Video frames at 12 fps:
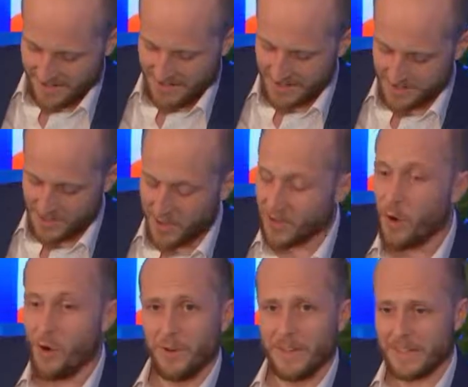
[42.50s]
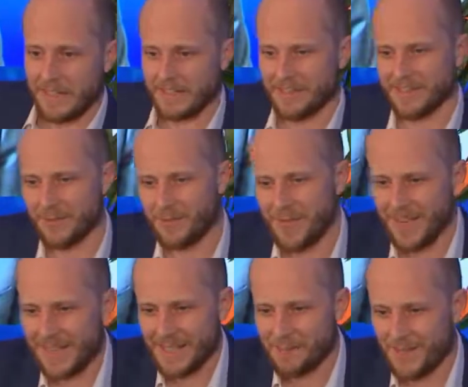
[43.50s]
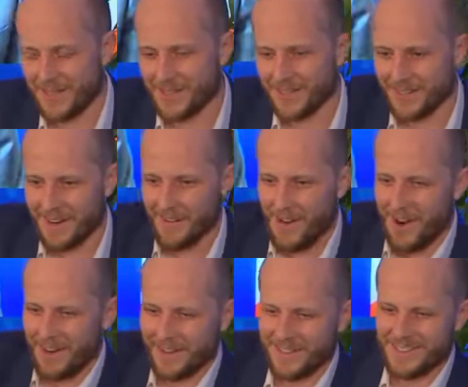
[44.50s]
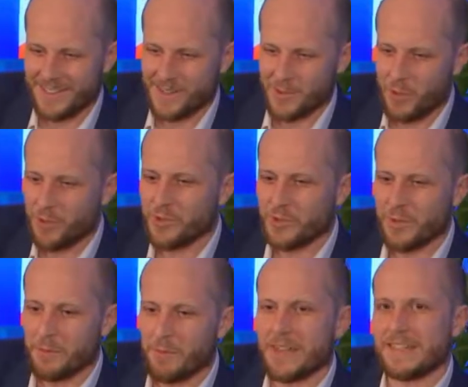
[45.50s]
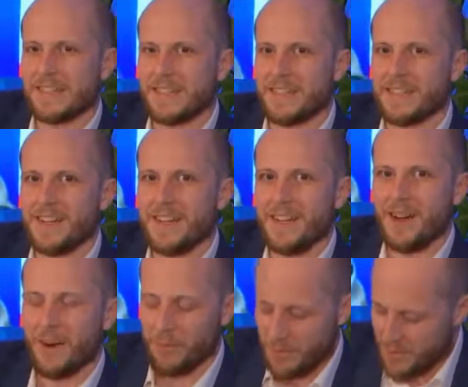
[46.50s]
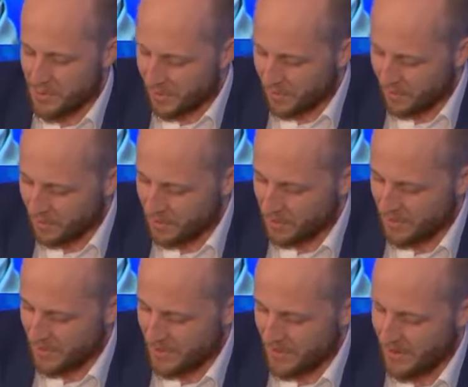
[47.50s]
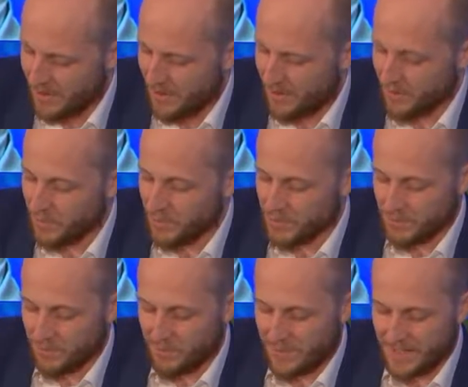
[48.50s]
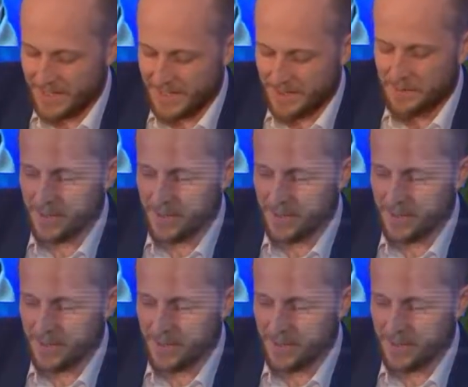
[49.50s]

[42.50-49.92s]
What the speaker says: He is not only the Finance Minister of Ireland, he is also the President of the Eurogroup of Eurozone Finance